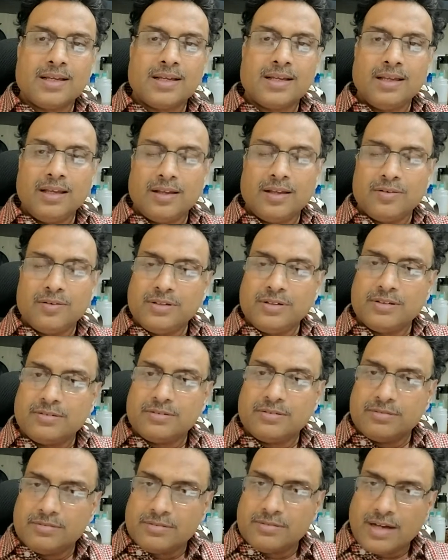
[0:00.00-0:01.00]

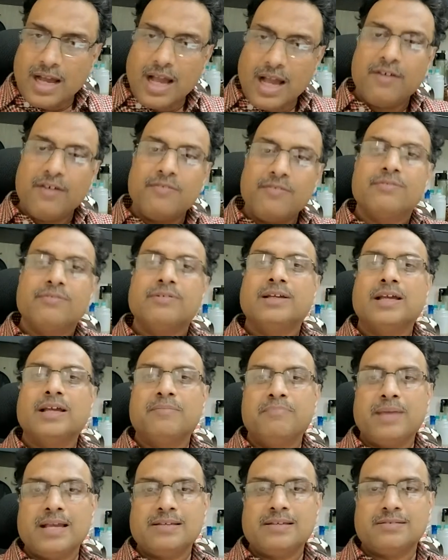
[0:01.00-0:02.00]
you have a
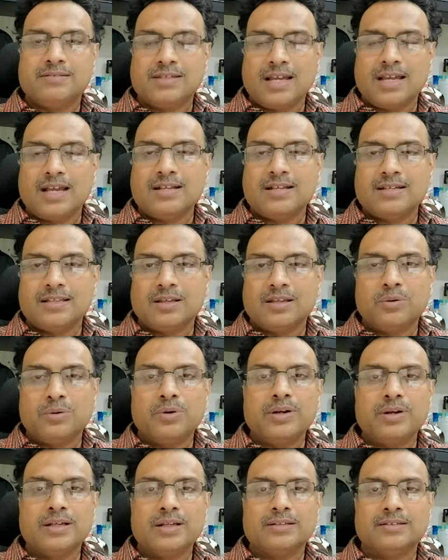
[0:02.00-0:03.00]
base change in the
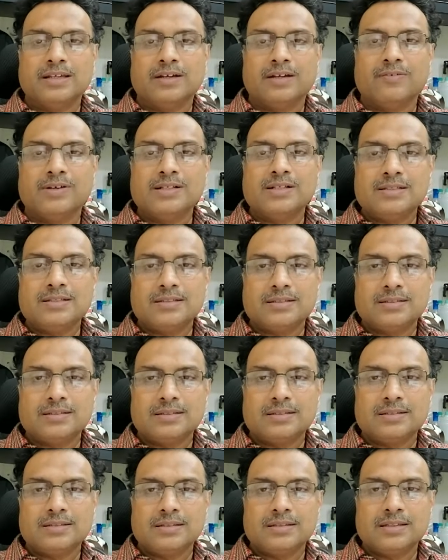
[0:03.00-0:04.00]
coding sequence
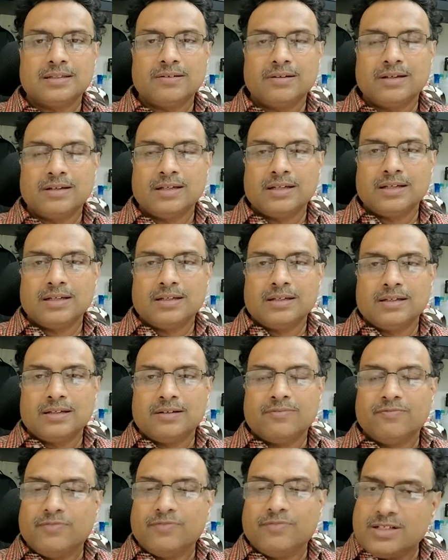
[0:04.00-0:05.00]

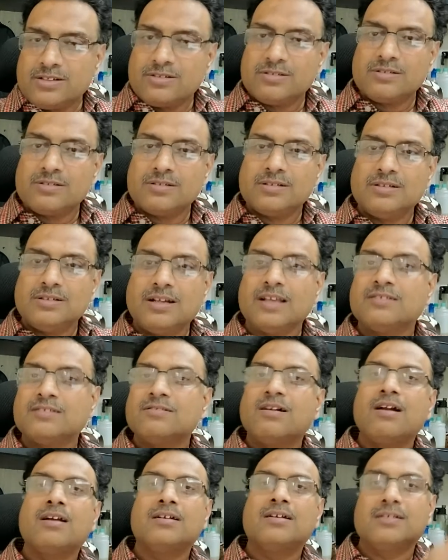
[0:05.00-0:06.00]
which does
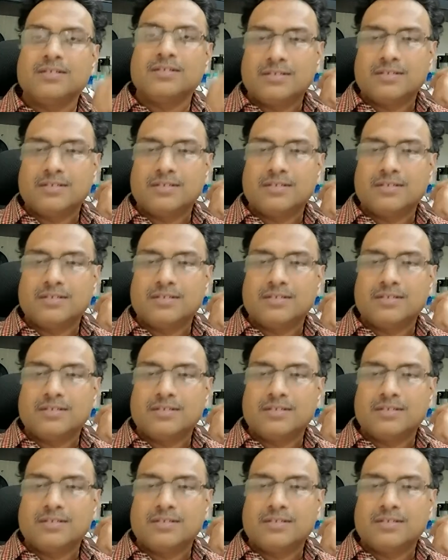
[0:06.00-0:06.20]
not